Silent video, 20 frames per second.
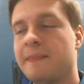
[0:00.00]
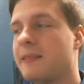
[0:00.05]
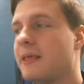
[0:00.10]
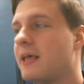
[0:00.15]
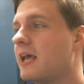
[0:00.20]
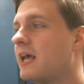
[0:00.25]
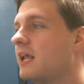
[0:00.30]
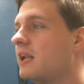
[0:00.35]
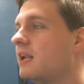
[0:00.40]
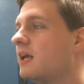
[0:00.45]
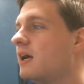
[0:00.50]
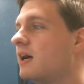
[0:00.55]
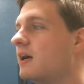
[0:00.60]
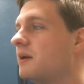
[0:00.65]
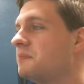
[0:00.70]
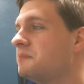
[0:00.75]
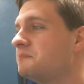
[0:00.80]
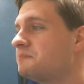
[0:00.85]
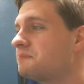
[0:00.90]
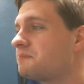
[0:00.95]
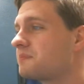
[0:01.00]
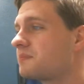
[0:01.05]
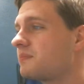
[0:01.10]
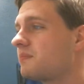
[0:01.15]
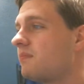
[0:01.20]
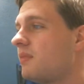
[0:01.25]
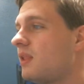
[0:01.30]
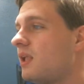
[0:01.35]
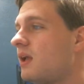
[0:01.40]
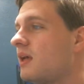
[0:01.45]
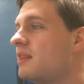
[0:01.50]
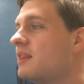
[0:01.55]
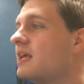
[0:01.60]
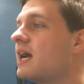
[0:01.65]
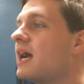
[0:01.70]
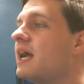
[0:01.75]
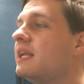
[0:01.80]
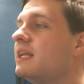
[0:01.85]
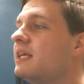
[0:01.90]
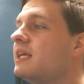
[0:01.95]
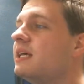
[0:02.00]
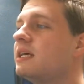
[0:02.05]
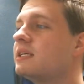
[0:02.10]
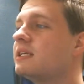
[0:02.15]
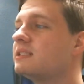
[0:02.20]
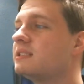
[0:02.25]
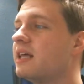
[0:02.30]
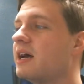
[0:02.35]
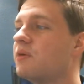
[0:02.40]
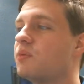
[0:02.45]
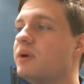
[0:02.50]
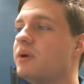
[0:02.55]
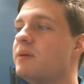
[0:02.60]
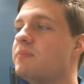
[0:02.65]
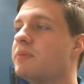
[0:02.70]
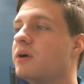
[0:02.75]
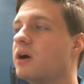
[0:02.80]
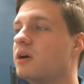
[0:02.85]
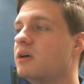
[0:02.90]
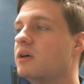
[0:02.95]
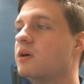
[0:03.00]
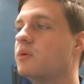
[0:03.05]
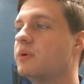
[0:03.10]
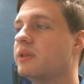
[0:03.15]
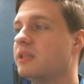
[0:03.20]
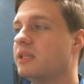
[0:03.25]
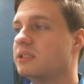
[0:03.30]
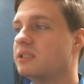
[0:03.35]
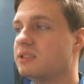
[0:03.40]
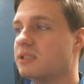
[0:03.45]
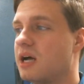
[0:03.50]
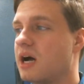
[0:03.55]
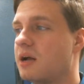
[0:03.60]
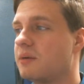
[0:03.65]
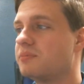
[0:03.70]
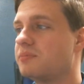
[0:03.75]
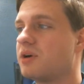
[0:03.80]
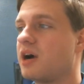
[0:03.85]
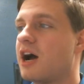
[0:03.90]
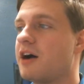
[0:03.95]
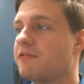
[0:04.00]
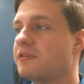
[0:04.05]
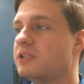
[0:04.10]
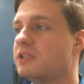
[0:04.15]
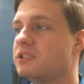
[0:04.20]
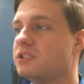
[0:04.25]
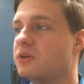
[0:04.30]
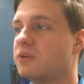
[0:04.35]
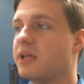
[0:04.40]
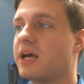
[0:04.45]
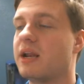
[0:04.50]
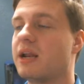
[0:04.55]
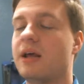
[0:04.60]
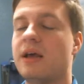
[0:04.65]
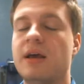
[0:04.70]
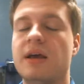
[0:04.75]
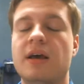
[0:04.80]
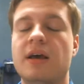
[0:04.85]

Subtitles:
And the idea is that we partner with this nonprofit so that